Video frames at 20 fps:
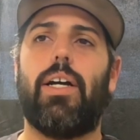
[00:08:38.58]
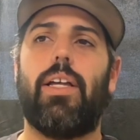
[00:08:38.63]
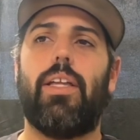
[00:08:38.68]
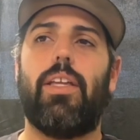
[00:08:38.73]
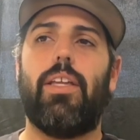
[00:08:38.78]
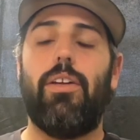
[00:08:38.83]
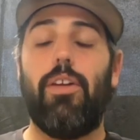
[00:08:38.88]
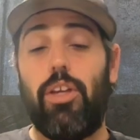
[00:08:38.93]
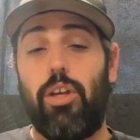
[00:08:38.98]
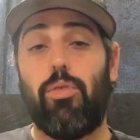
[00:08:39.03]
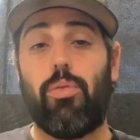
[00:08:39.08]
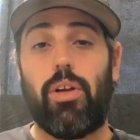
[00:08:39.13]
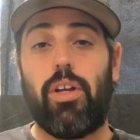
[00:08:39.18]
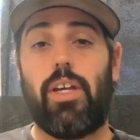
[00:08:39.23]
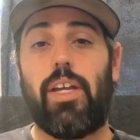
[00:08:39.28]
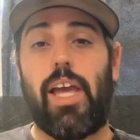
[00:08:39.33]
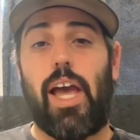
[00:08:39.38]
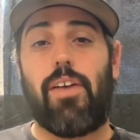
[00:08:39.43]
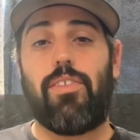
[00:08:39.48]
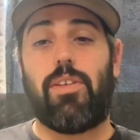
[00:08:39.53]
you
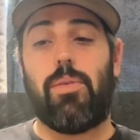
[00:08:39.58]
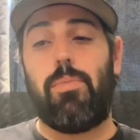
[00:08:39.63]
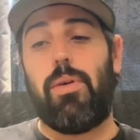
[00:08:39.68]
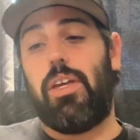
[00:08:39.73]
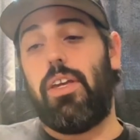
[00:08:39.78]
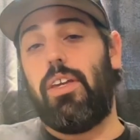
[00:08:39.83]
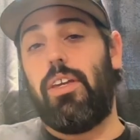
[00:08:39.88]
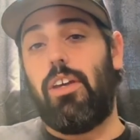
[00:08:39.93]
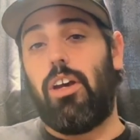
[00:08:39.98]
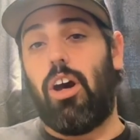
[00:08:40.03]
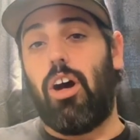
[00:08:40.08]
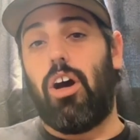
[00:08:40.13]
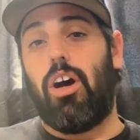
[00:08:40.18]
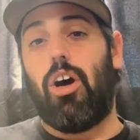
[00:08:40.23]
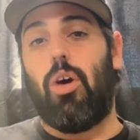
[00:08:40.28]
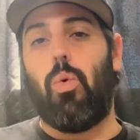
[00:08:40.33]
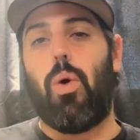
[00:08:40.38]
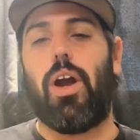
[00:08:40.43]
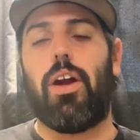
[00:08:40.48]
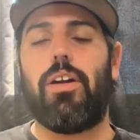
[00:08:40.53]
really have to be
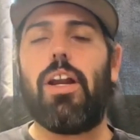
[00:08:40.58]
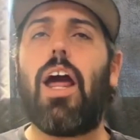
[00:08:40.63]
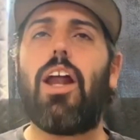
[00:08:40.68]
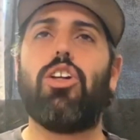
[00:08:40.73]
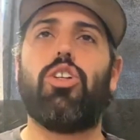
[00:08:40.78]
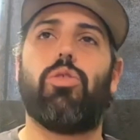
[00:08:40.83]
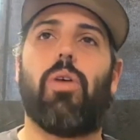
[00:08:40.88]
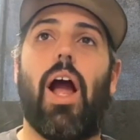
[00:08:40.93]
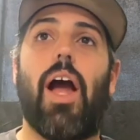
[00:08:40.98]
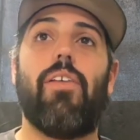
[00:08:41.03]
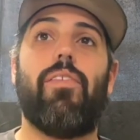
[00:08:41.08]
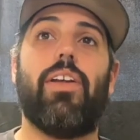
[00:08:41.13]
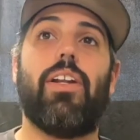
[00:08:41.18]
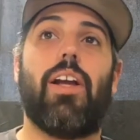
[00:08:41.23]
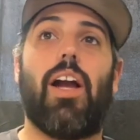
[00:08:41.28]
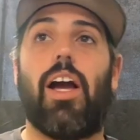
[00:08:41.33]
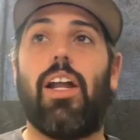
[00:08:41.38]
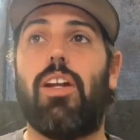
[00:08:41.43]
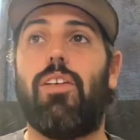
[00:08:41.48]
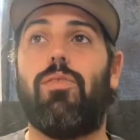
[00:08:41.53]
aware, not driving
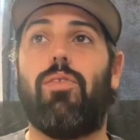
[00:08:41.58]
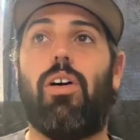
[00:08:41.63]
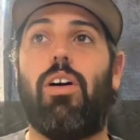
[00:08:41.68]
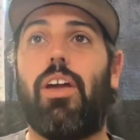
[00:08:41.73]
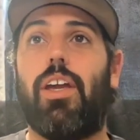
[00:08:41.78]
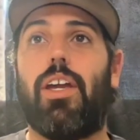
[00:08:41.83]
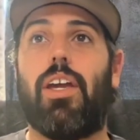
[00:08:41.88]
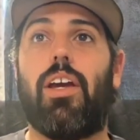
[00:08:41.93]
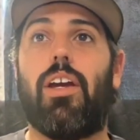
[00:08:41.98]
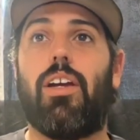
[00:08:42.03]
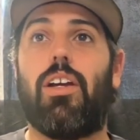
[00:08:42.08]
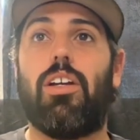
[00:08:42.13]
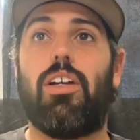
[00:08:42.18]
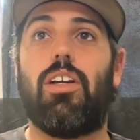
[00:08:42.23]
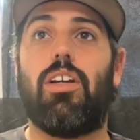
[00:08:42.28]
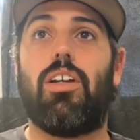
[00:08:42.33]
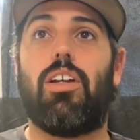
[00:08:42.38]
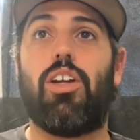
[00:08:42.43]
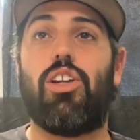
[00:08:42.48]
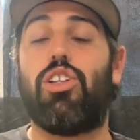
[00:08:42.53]
kind of like
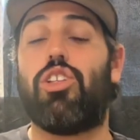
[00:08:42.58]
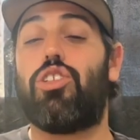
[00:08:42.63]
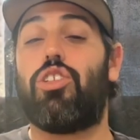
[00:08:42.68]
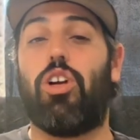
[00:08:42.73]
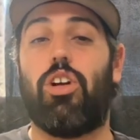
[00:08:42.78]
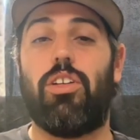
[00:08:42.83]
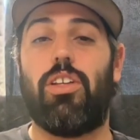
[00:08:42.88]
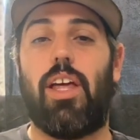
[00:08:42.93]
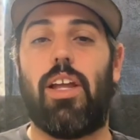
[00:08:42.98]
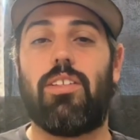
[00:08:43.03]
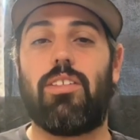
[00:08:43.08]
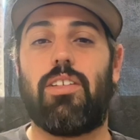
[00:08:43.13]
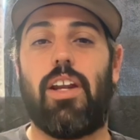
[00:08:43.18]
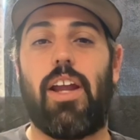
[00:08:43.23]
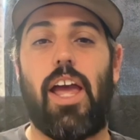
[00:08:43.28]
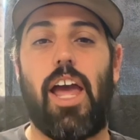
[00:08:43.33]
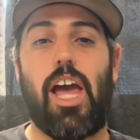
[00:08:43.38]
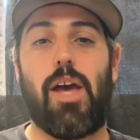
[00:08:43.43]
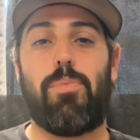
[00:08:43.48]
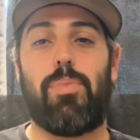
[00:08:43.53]
concern that's going to
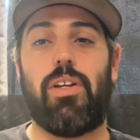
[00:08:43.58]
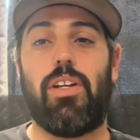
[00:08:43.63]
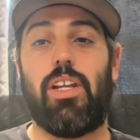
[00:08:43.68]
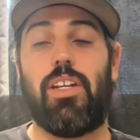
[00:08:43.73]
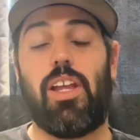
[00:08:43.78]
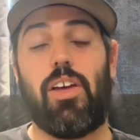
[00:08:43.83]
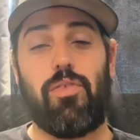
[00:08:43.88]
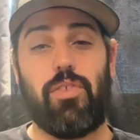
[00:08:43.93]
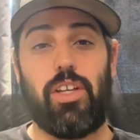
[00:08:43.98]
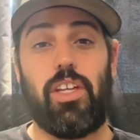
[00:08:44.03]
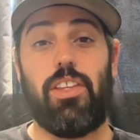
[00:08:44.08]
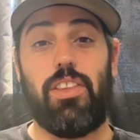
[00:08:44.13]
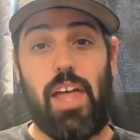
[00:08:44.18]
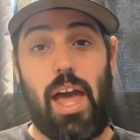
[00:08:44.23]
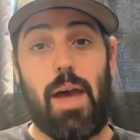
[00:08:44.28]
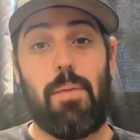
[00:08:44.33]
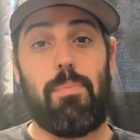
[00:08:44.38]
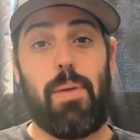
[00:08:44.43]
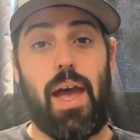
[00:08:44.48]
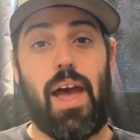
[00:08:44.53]
happen. It definitely,
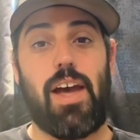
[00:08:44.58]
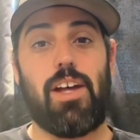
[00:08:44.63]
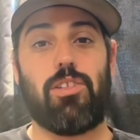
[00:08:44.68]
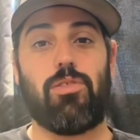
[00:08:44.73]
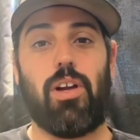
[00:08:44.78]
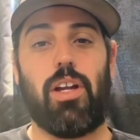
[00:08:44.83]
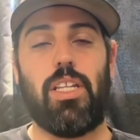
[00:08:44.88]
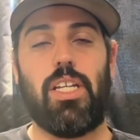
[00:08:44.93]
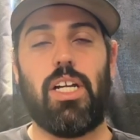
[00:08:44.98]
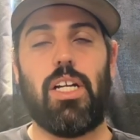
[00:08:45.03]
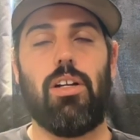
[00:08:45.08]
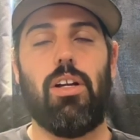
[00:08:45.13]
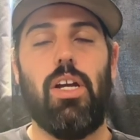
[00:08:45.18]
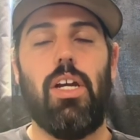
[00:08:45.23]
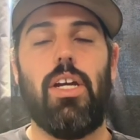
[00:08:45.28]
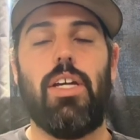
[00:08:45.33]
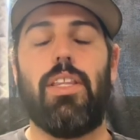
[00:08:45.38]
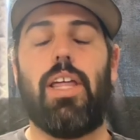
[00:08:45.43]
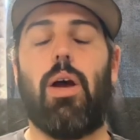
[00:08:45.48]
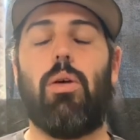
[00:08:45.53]
that pass right there,
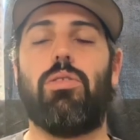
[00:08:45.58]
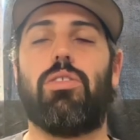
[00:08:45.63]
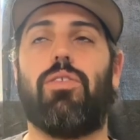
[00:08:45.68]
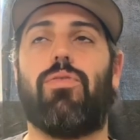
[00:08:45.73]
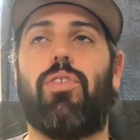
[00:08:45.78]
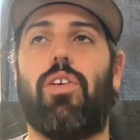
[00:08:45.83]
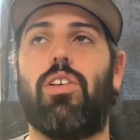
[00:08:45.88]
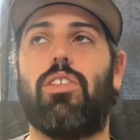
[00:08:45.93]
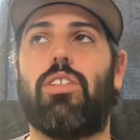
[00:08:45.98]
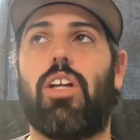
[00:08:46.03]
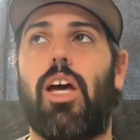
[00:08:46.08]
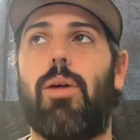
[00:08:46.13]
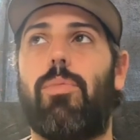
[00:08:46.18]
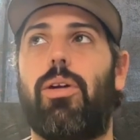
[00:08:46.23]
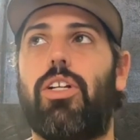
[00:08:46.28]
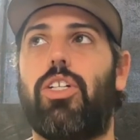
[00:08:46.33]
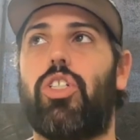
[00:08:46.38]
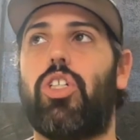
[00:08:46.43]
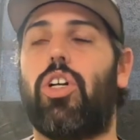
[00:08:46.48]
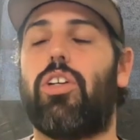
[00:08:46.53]
that was the first time
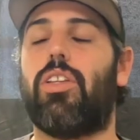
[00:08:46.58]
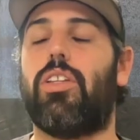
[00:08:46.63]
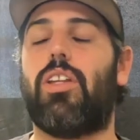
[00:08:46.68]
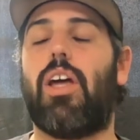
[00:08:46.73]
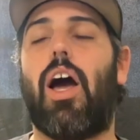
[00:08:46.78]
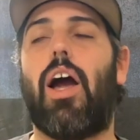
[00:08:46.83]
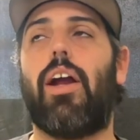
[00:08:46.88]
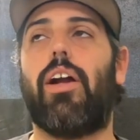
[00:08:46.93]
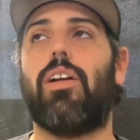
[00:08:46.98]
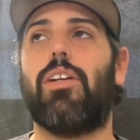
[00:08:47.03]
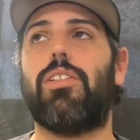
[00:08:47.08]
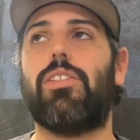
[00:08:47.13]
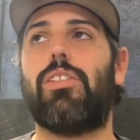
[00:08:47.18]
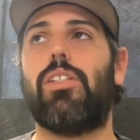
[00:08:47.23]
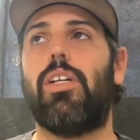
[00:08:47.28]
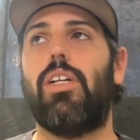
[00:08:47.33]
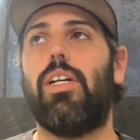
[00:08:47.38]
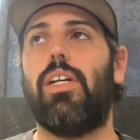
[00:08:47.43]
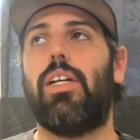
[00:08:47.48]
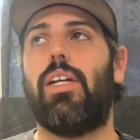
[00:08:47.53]
it shook the tires
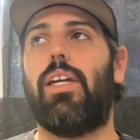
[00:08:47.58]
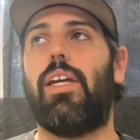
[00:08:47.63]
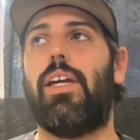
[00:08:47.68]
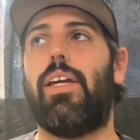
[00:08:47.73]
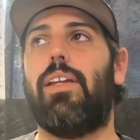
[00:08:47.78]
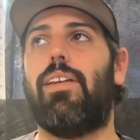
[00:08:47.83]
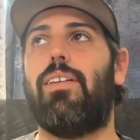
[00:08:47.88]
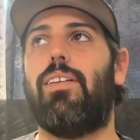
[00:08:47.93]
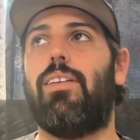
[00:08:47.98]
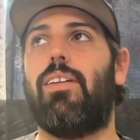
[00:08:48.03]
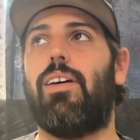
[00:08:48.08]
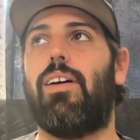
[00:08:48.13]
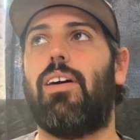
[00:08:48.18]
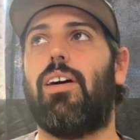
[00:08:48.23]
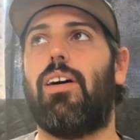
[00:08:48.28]
in